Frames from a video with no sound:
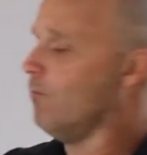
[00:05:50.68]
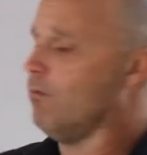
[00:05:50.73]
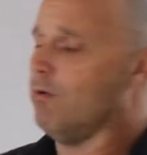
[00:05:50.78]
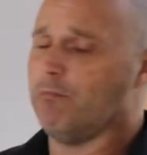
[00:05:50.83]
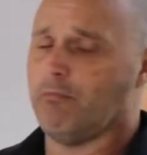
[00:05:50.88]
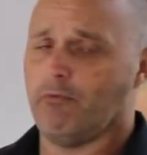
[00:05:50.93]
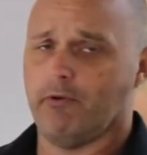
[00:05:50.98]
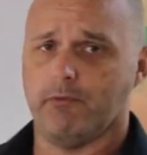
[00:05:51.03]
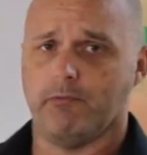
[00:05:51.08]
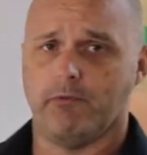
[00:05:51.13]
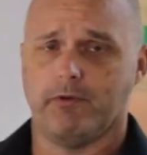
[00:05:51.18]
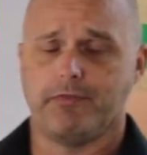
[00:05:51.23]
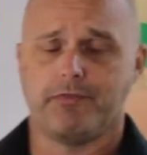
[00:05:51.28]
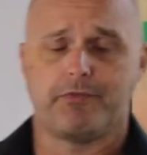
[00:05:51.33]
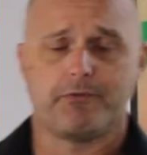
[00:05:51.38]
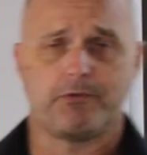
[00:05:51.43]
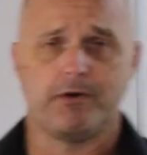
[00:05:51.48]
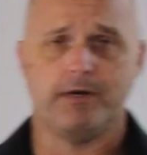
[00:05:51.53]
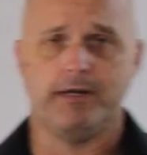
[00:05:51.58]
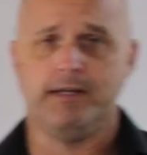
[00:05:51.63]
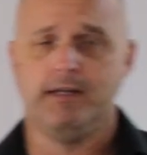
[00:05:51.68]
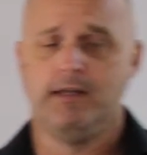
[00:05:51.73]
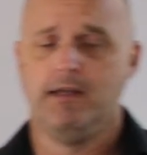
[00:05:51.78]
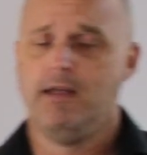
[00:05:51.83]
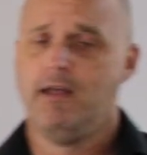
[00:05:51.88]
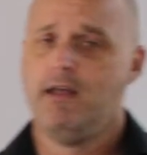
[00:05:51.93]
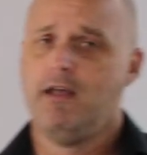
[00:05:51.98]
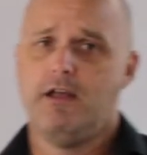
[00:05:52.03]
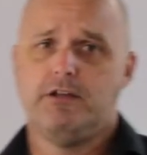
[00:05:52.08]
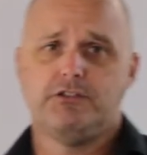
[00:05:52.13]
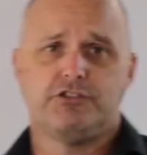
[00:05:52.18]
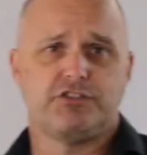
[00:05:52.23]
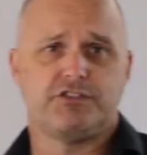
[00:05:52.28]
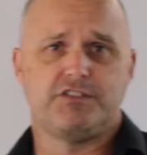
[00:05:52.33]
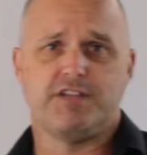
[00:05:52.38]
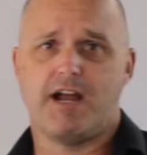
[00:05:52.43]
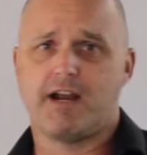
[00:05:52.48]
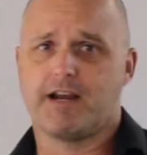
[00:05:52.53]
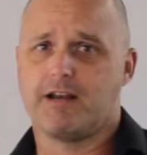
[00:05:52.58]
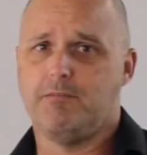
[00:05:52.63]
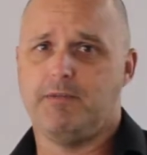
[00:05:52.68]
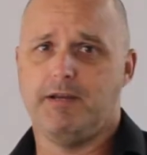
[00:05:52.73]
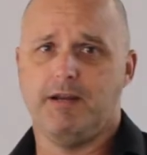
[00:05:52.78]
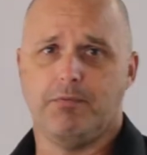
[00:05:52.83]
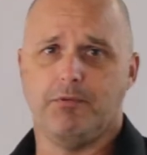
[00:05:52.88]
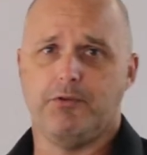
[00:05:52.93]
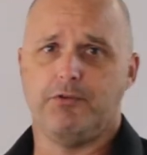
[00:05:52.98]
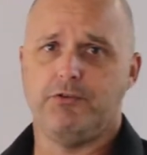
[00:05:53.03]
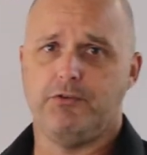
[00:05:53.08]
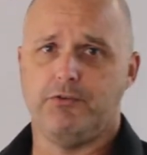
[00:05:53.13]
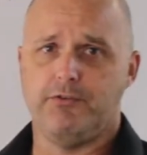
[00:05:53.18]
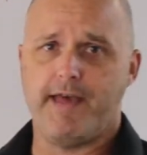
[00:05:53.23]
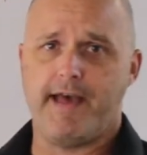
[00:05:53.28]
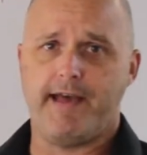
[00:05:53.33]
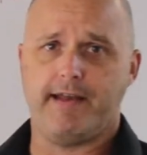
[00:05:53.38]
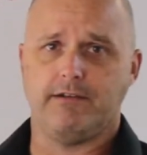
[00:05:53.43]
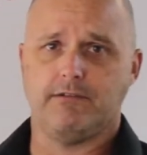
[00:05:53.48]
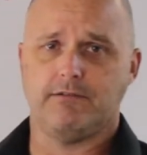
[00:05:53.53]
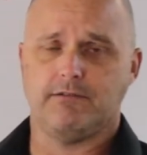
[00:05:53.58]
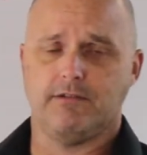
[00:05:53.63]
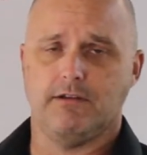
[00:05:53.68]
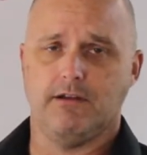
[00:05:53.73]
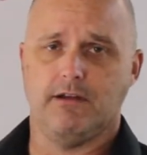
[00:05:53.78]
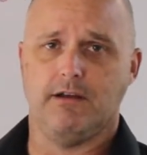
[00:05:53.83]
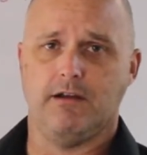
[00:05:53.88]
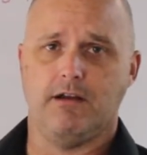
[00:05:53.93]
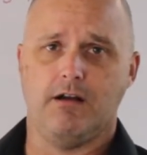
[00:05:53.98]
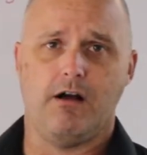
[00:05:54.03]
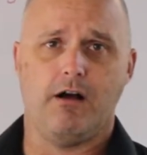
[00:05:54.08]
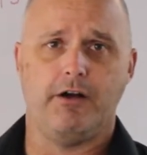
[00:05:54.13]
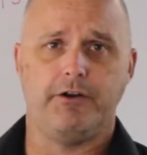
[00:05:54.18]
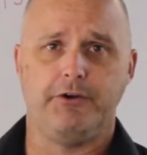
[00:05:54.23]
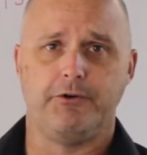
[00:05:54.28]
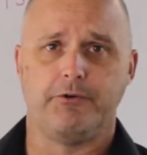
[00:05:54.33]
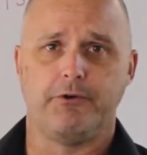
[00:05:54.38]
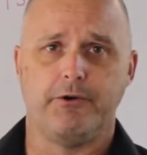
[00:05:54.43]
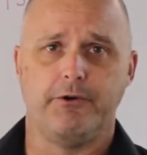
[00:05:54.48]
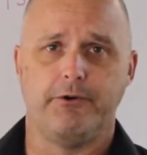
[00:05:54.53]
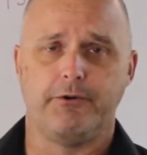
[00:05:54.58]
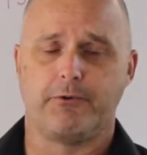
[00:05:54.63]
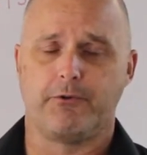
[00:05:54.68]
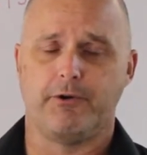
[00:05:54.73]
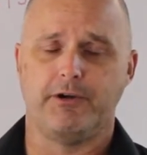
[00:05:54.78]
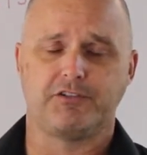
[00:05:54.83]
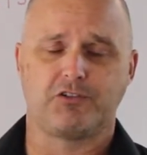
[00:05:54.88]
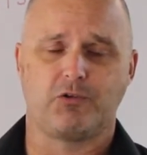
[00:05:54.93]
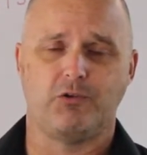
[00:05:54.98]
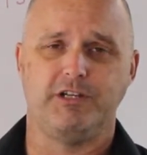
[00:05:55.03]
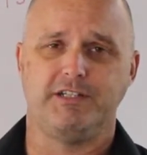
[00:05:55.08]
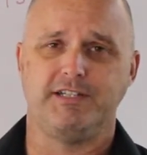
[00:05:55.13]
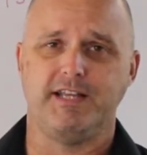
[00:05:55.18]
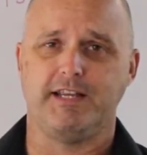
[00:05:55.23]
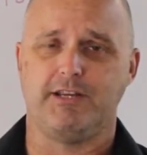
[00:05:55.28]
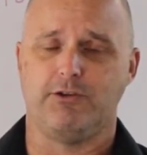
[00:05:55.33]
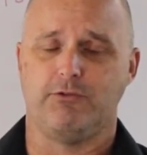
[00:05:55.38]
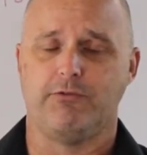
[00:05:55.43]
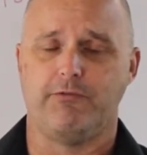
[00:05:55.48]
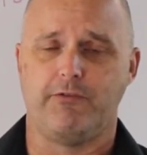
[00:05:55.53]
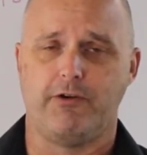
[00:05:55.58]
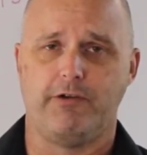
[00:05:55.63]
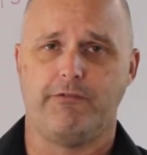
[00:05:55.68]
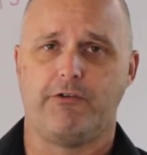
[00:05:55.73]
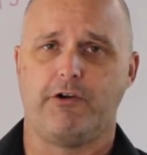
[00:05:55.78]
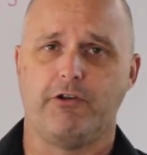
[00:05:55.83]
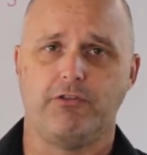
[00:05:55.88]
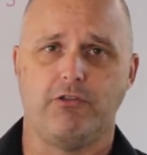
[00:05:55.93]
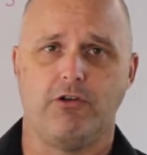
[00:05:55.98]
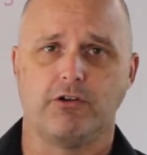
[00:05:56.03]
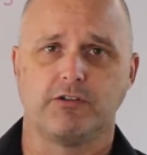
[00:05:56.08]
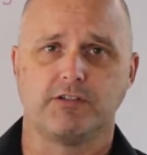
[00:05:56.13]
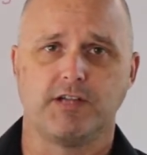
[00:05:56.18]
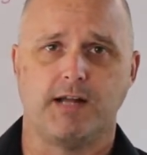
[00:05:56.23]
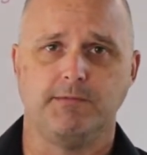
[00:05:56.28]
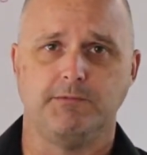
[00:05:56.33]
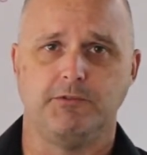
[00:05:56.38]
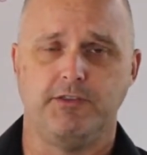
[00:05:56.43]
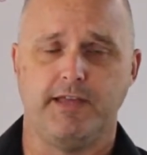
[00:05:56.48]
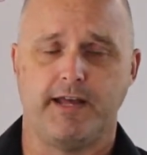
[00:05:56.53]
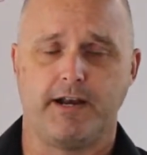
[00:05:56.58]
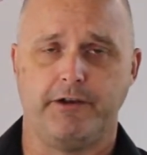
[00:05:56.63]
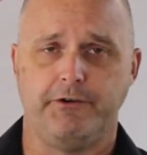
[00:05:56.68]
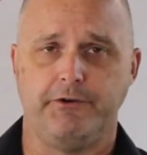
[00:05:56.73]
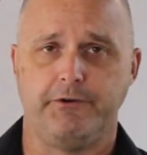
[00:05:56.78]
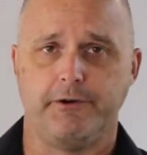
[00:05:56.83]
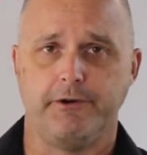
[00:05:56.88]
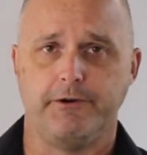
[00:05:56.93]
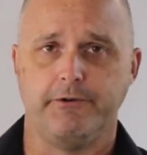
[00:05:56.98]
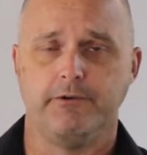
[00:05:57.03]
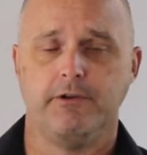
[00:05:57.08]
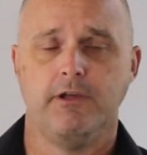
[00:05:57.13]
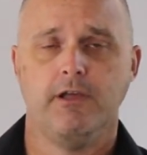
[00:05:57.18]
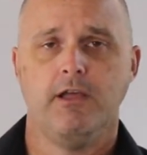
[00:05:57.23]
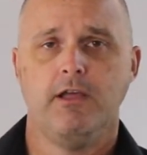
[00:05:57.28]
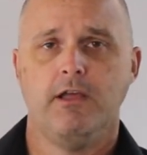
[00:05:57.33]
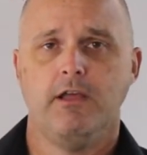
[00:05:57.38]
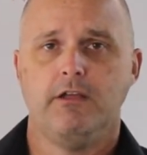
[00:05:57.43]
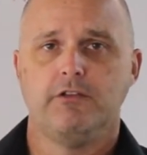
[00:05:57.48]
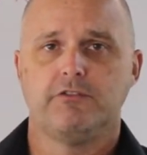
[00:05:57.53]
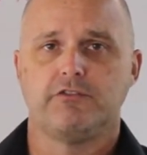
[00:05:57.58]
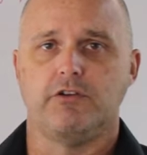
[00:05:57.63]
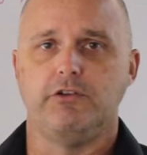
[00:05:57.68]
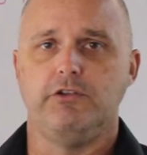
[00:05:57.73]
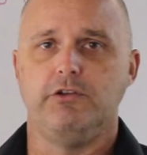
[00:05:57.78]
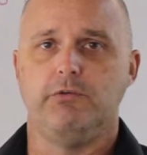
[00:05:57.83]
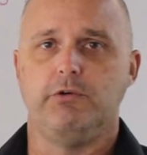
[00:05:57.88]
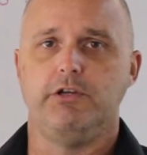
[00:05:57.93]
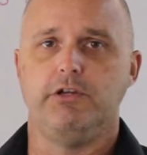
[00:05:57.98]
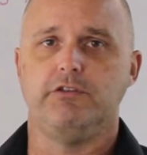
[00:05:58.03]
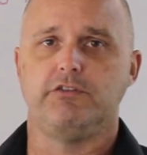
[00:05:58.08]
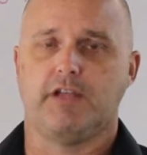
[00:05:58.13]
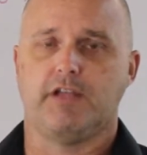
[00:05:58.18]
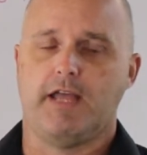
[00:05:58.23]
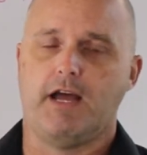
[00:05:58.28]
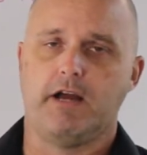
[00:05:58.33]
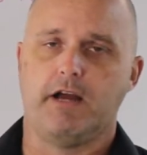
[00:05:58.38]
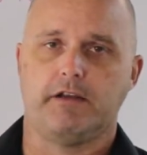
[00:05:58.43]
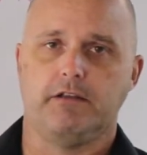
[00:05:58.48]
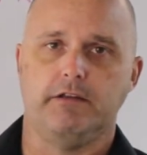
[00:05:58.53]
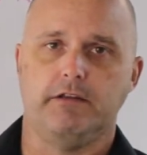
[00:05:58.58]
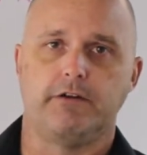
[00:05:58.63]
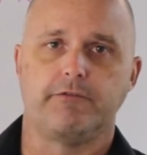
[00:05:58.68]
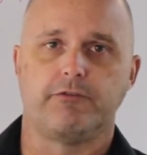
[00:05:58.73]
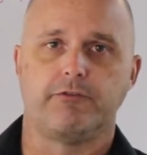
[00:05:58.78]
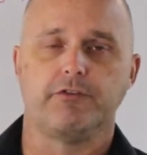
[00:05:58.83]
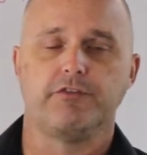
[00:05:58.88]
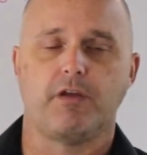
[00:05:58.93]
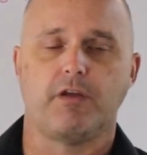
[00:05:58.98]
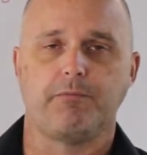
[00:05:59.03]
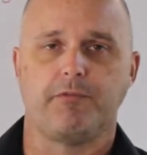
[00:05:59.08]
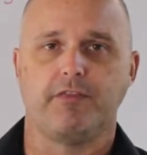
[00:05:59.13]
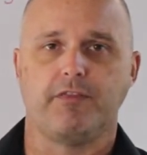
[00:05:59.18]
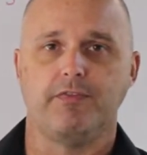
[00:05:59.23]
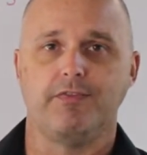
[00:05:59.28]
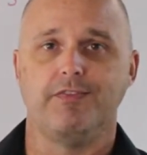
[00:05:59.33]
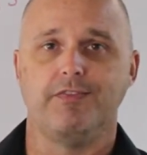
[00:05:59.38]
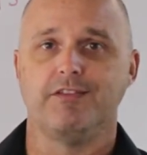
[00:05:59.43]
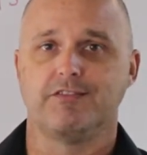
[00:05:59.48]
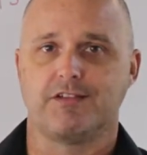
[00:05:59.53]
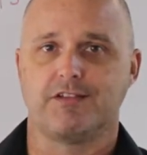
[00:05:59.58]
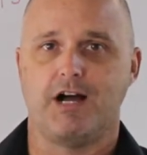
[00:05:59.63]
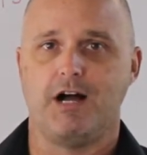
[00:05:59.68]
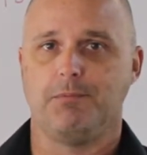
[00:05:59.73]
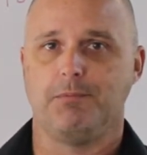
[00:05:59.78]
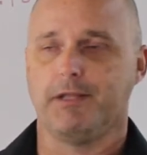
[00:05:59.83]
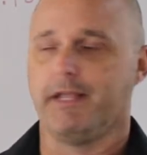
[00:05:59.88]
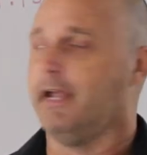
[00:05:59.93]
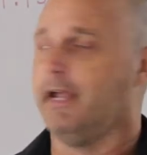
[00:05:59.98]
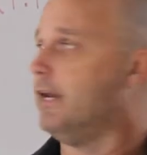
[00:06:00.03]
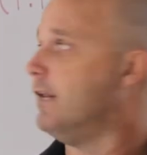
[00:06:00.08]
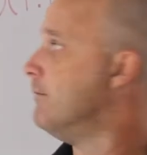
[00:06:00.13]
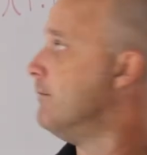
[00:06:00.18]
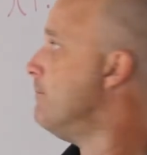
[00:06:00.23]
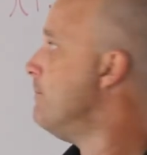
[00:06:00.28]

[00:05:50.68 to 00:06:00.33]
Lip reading: the 1.13. Just not going to be able to do that on your own, or it's going to take you a very, very long time to do that on your own. So you would use a calculator for something this complicated.